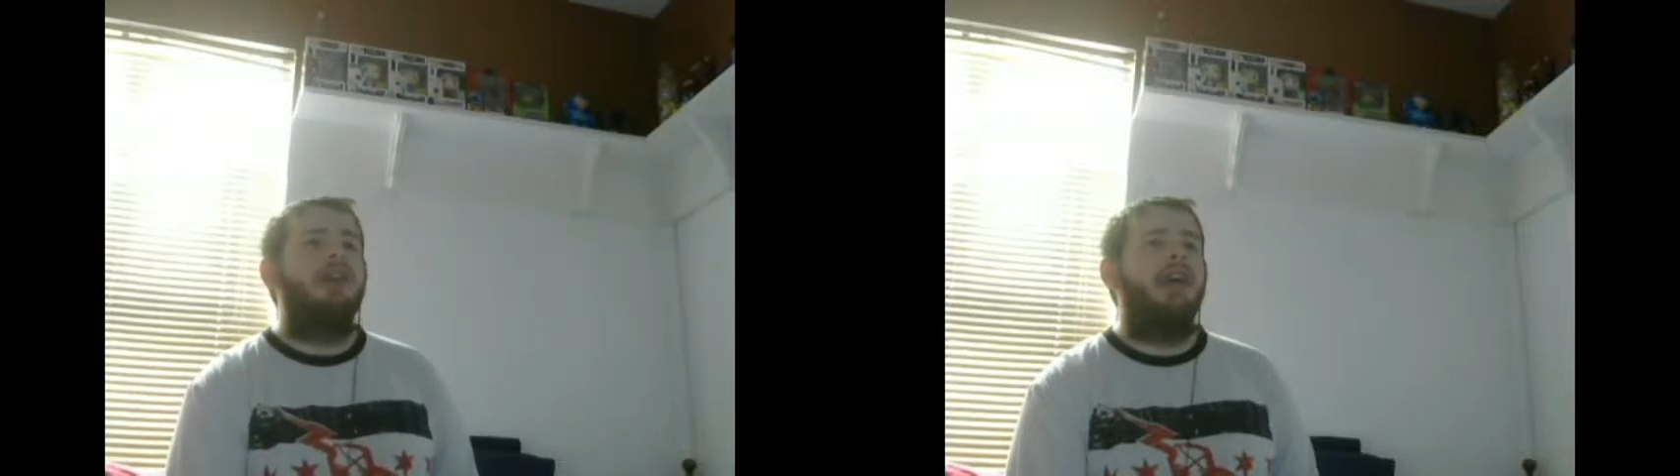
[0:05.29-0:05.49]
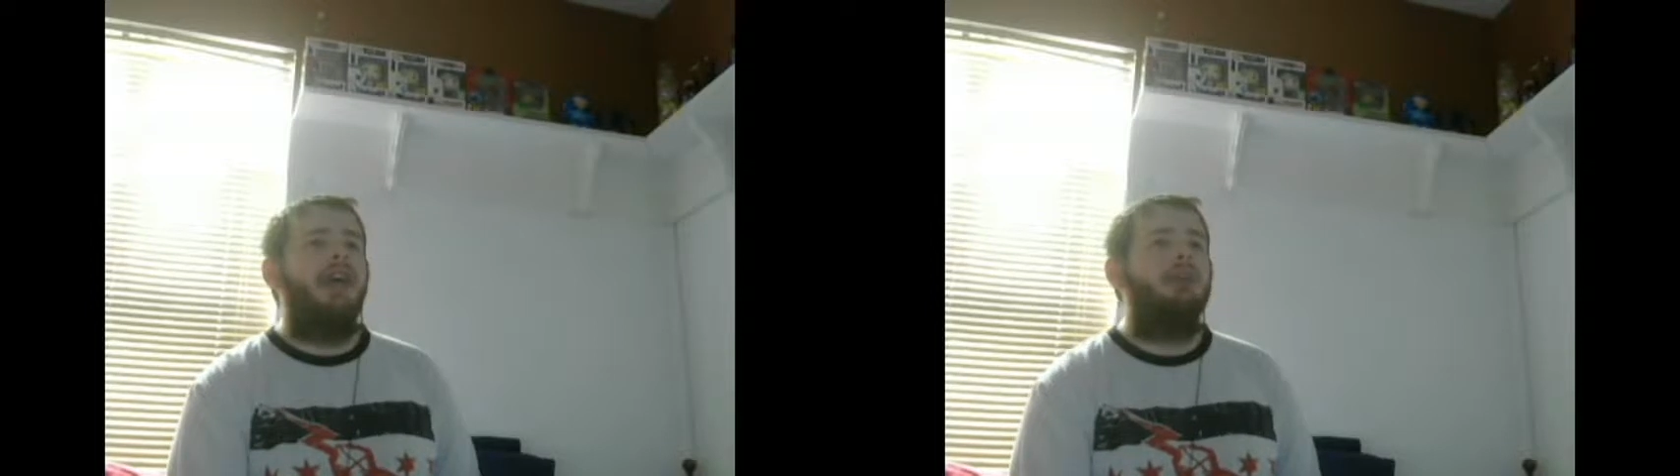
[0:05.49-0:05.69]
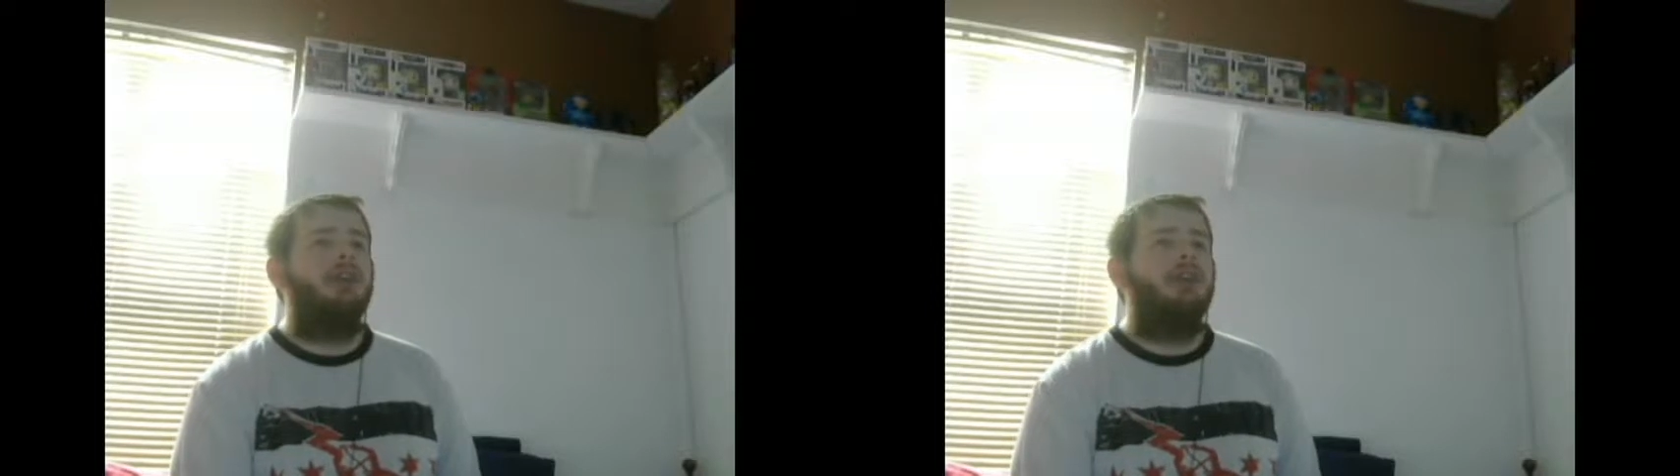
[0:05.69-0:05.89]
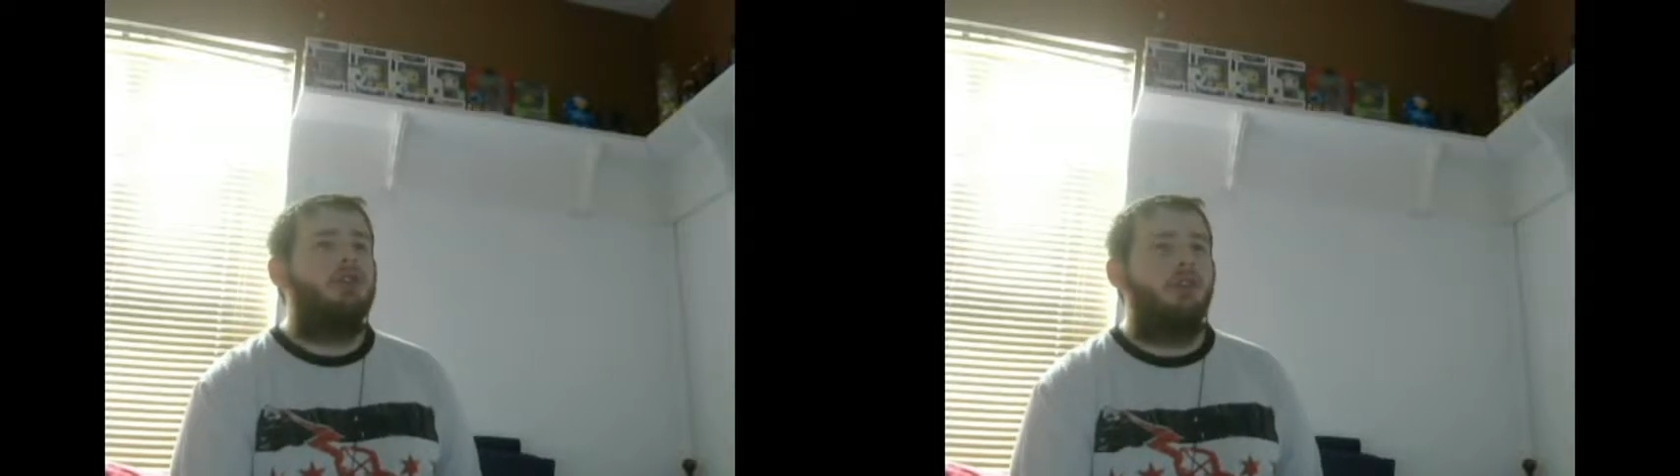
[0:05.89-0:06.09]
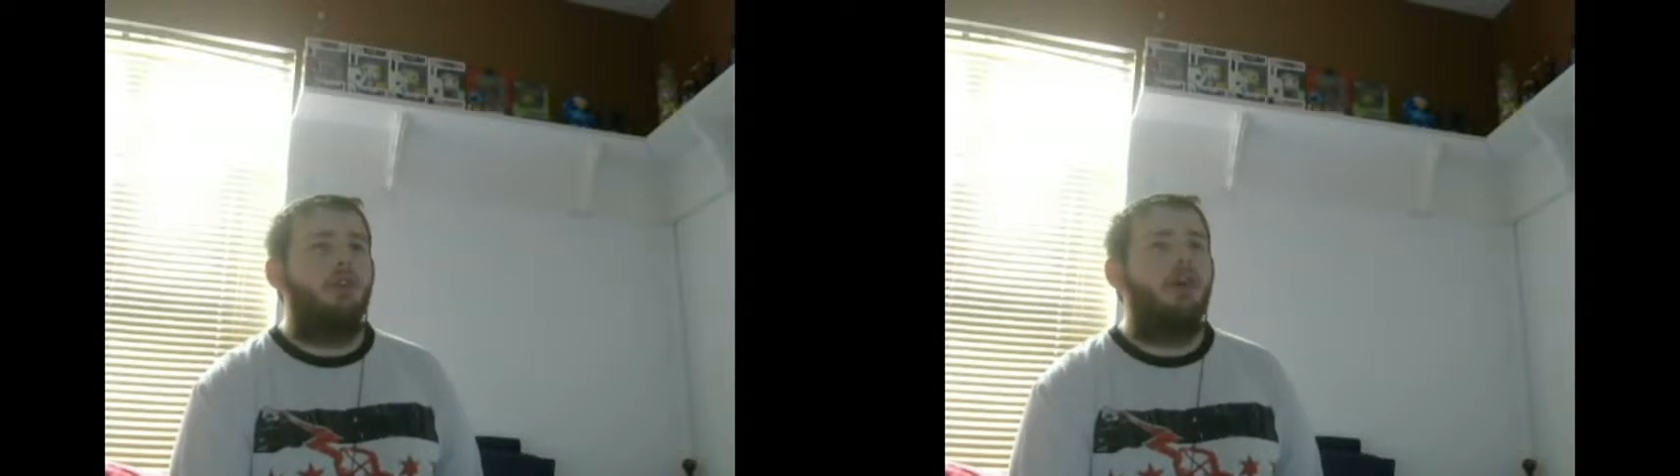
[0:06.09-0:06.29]
gaming
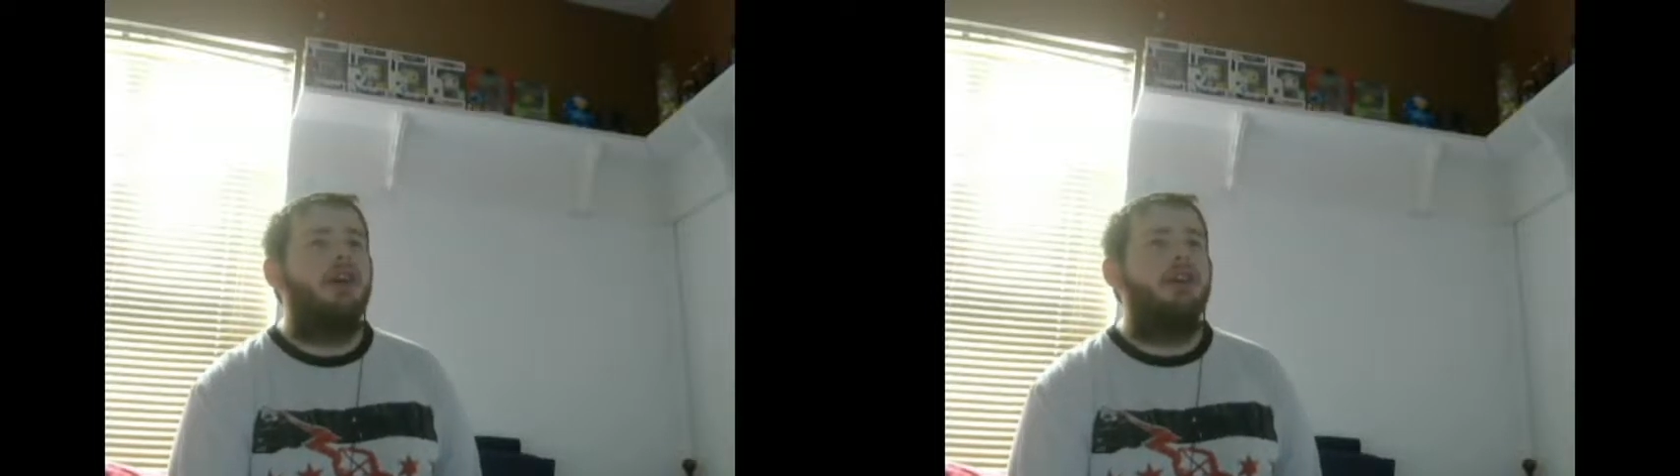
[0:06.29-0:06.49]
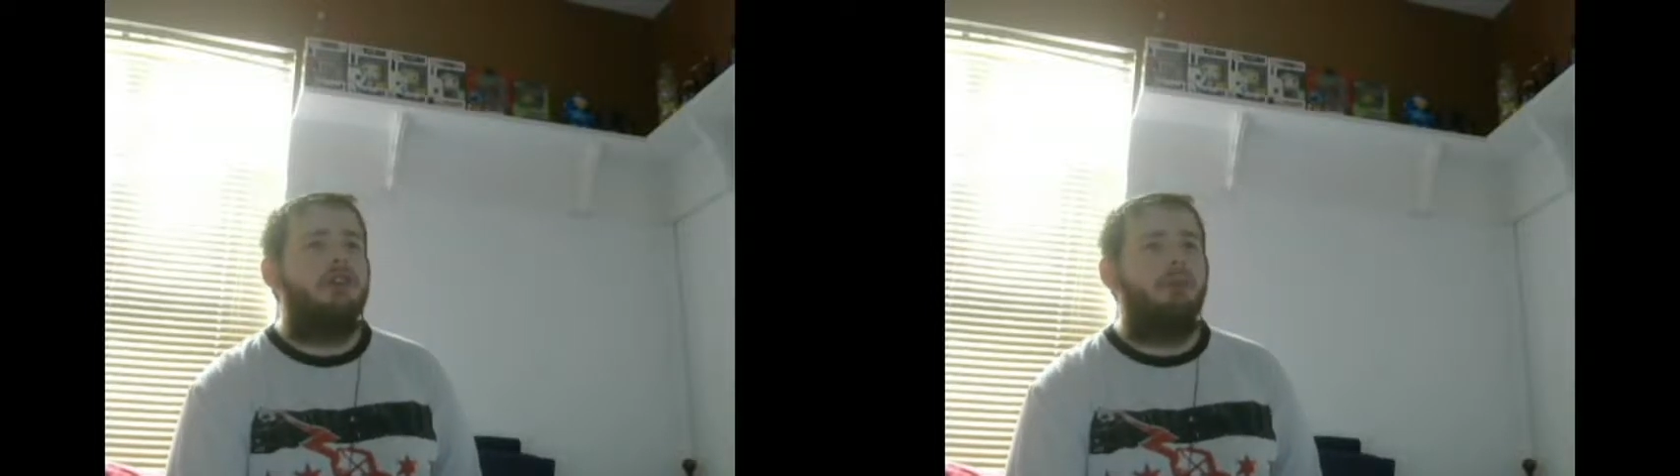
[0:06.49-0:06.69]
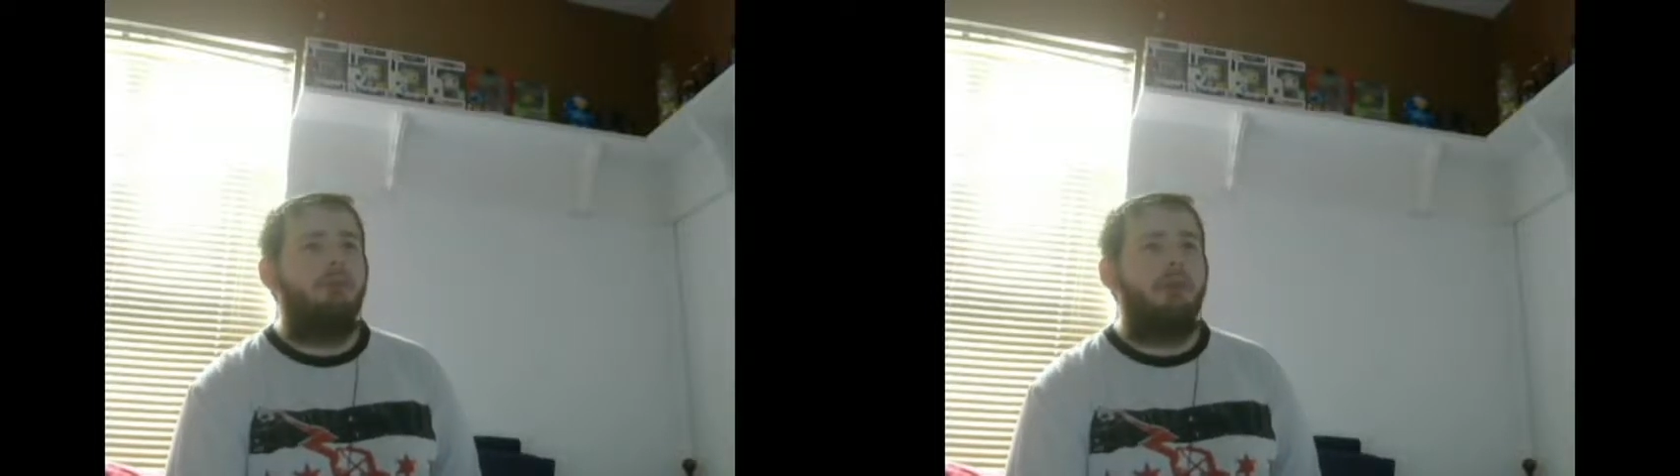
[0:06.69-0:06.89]
stories of